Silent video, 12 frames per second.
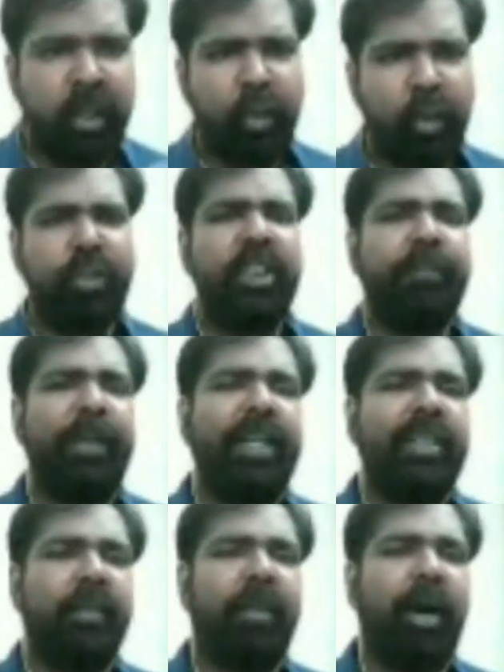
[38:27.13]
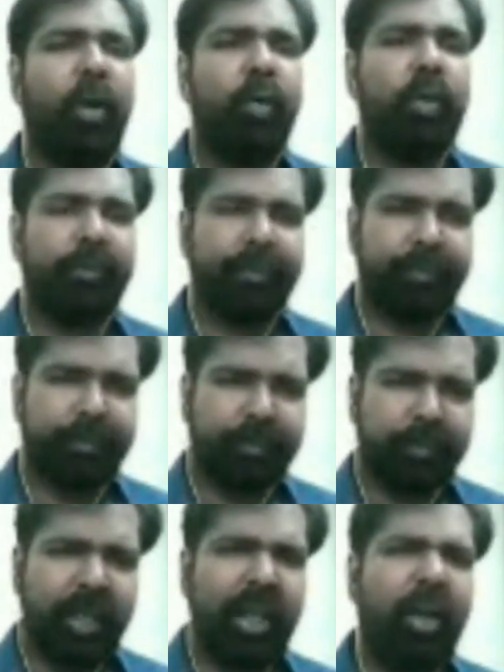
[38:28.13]
rushdie speaks about
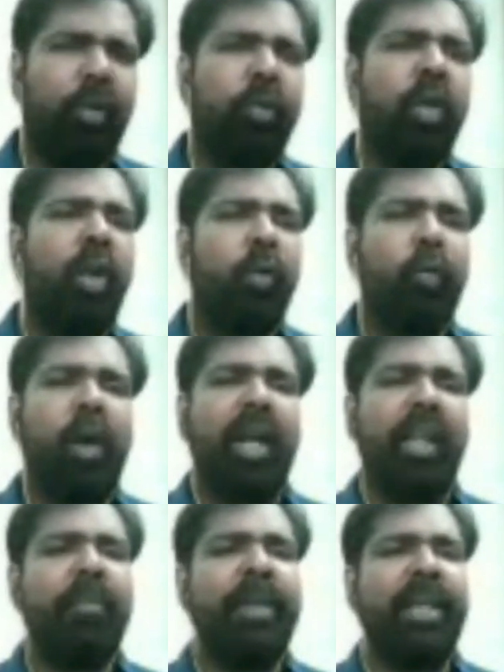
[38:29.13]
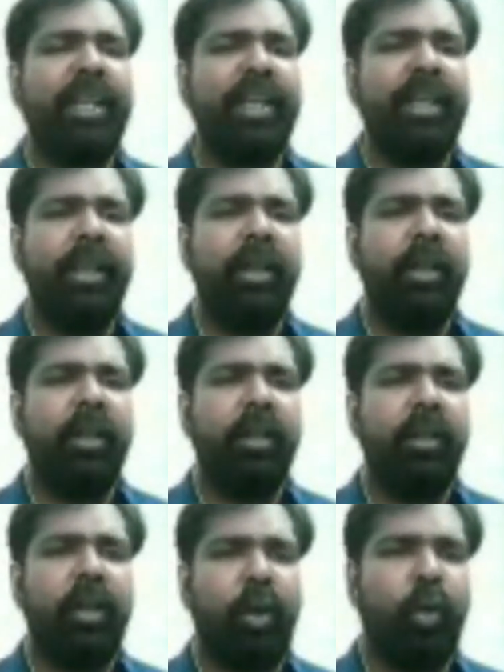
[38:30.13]
how valmiki
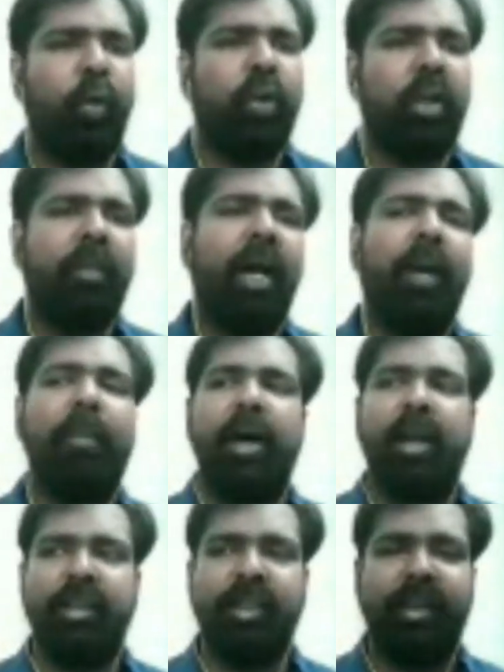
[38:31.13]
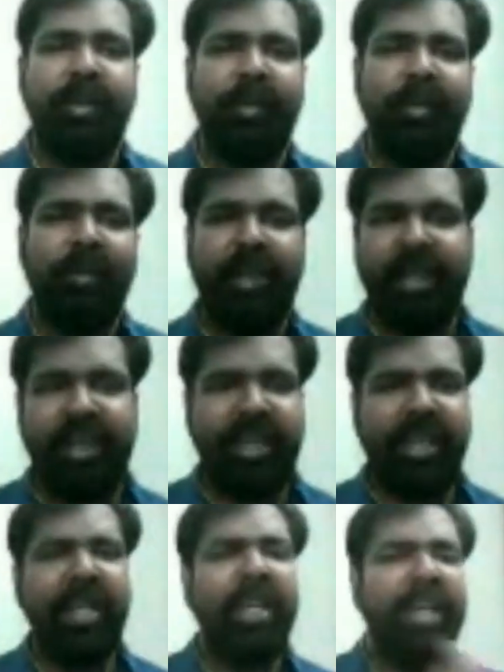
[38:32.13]
wrote mahabharata he,
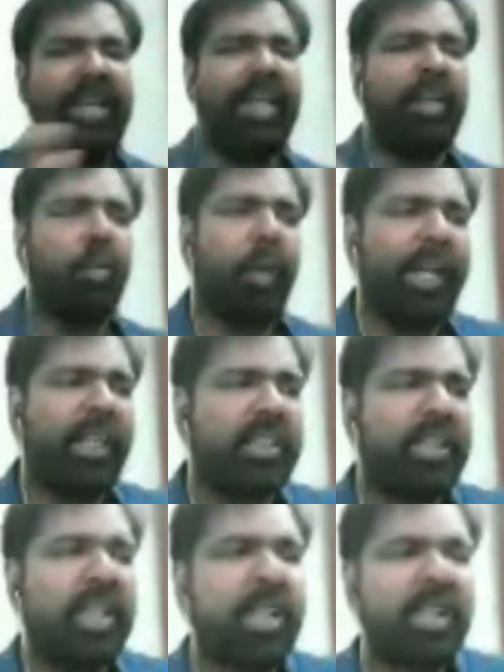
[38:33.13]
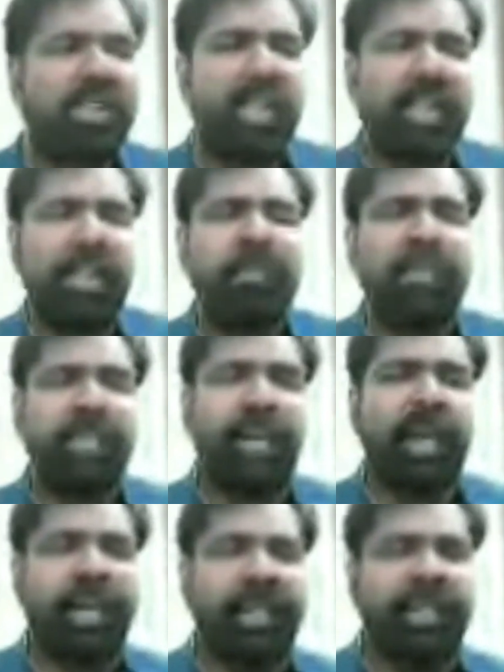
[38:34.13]
he equates salim
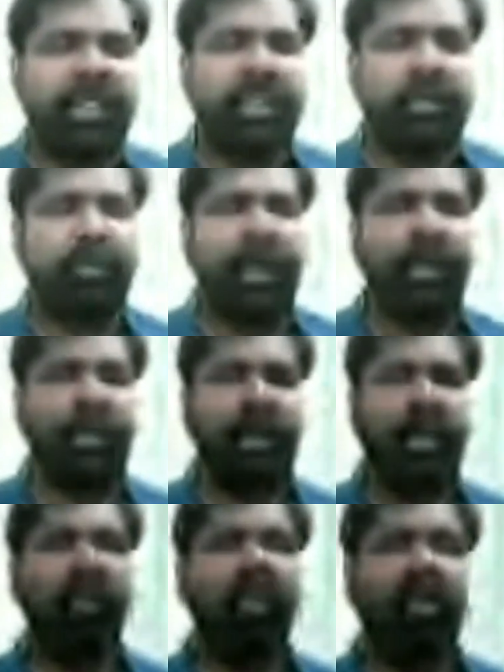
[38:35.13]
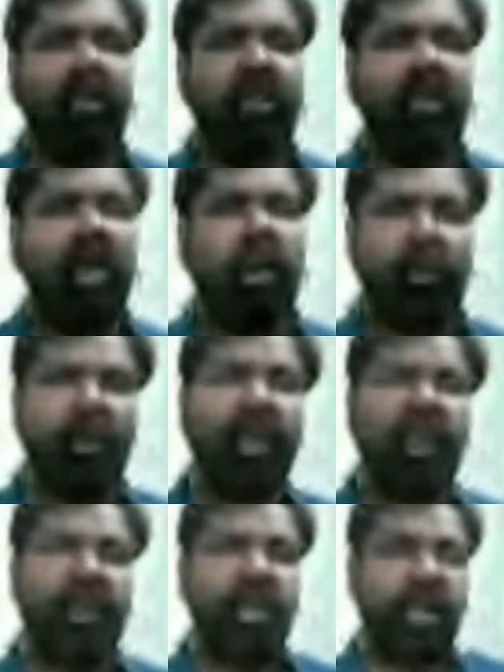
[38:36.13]
sinai's troubles of
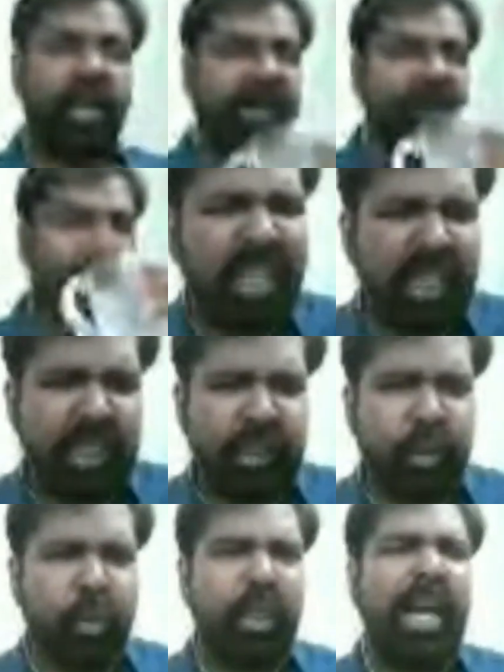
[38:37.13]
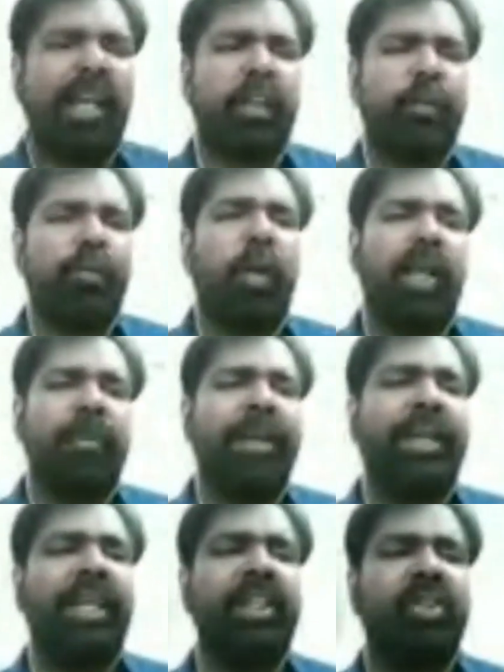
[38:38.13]
becoming a writer to that of
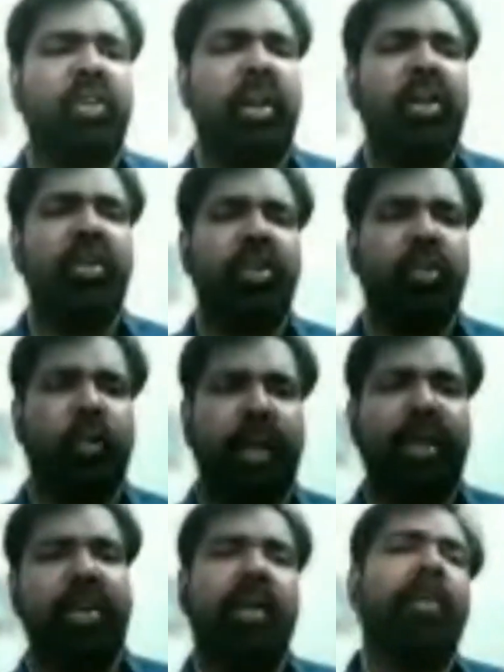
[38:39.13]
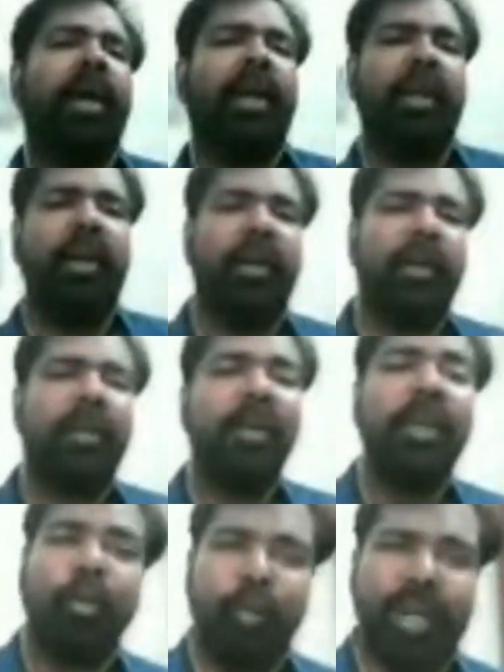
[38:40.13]
valmiki's struggles to write ramayana
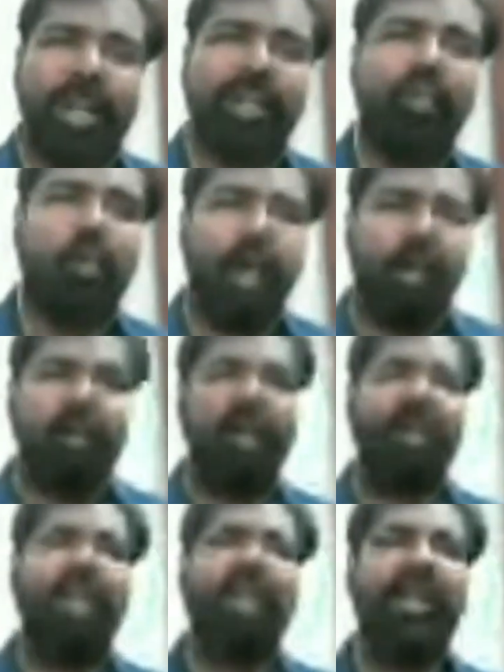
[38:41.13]
whereas valmiki